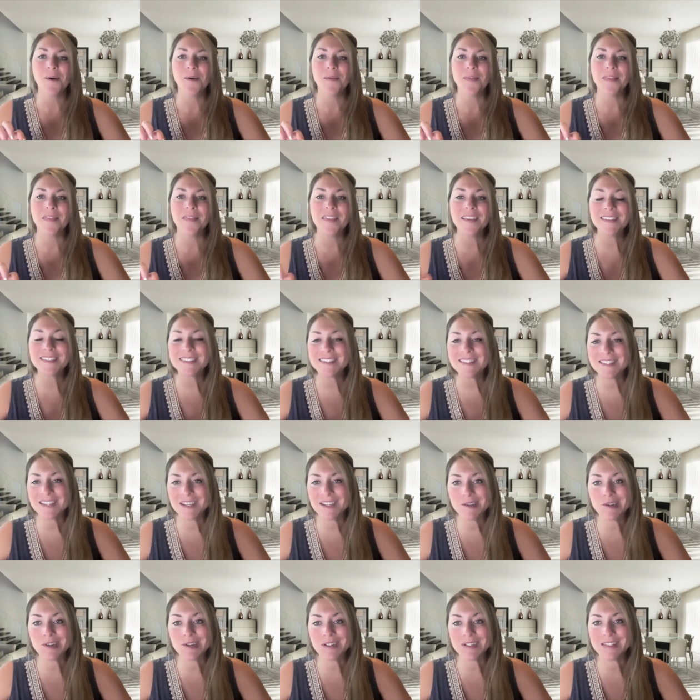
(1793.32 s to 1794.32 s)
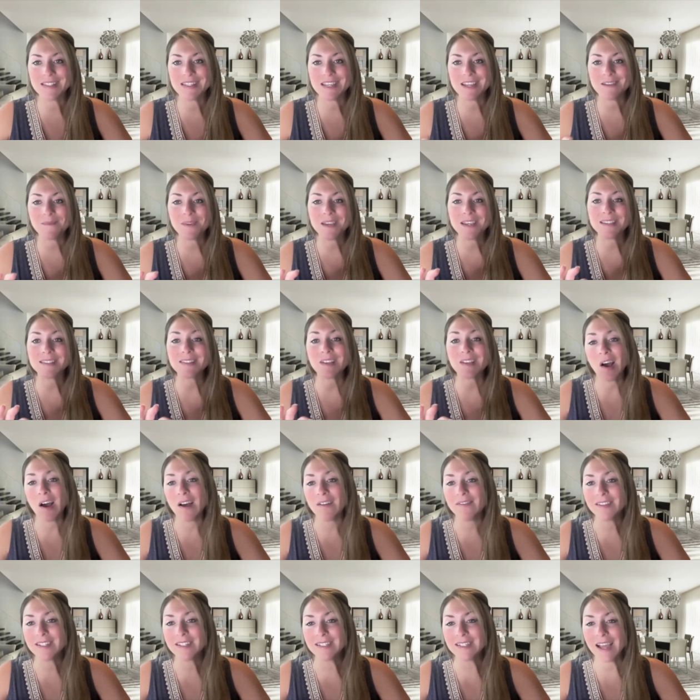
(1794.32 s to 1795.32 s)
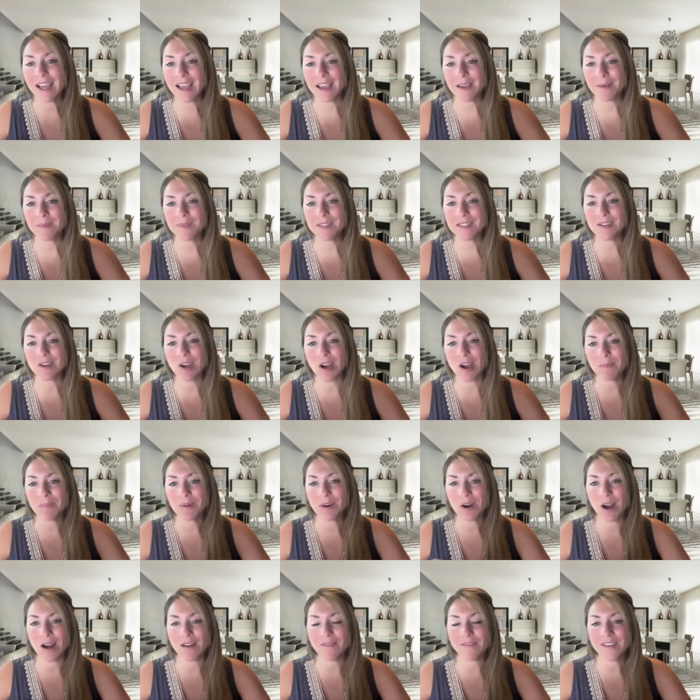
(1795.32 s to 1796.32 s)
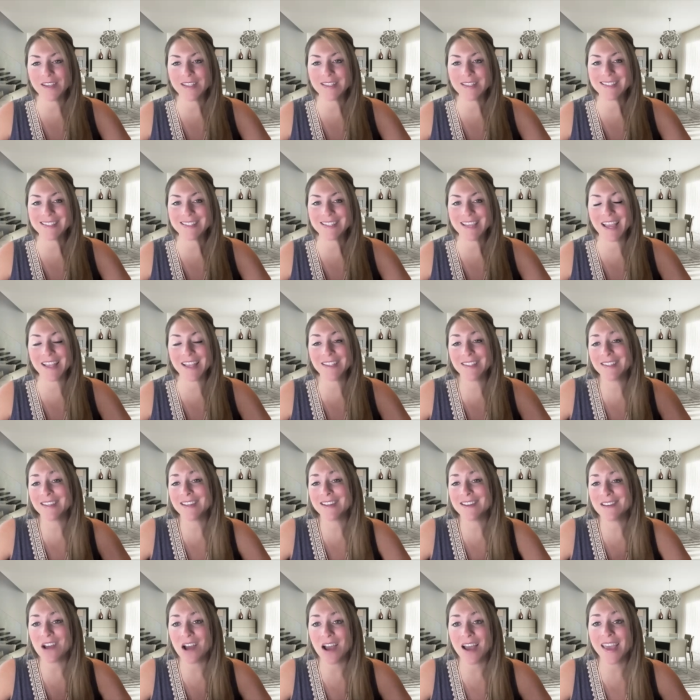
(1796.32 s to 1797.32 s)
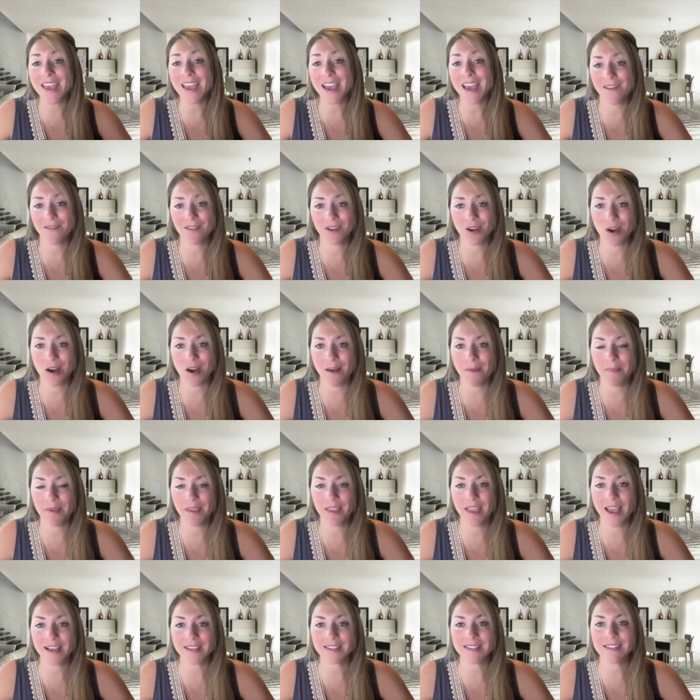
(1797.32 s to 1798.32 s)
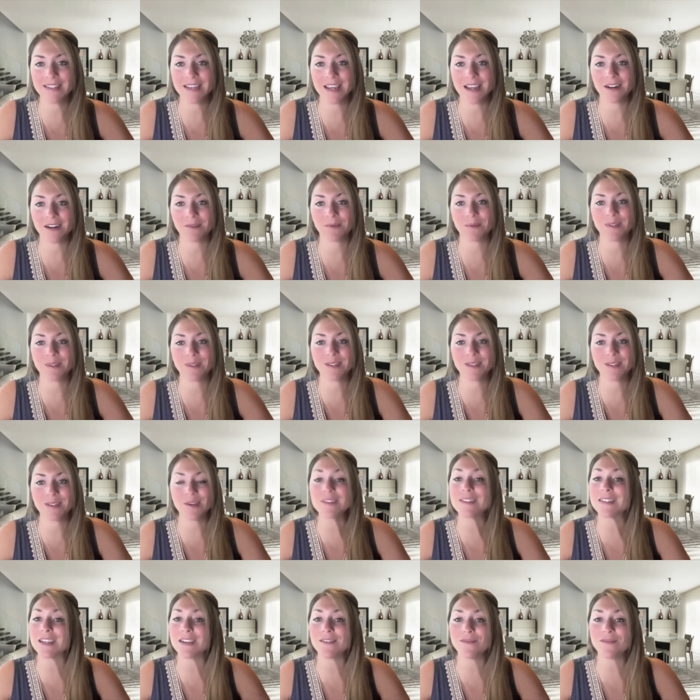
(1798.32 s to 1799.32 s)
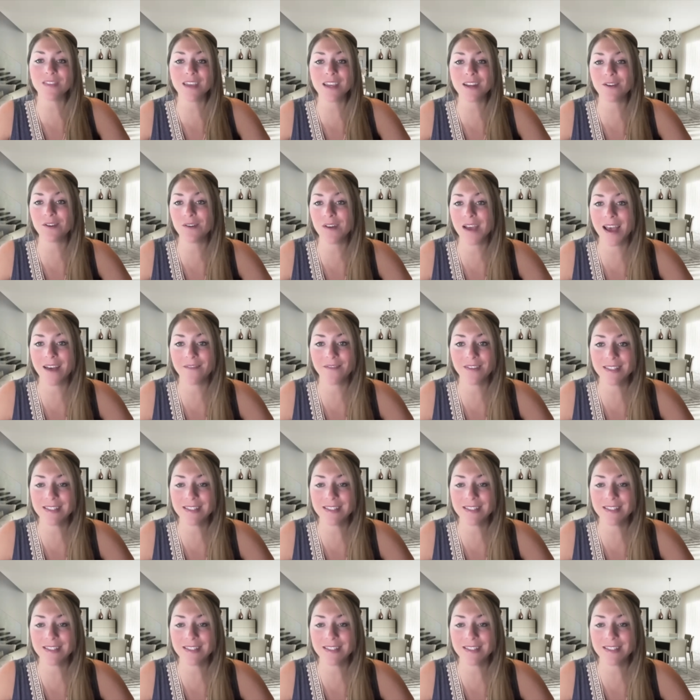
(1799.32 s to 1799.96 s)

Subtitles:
This is interesting because oftentimes nonprofits tend to not have complex data results if they don't have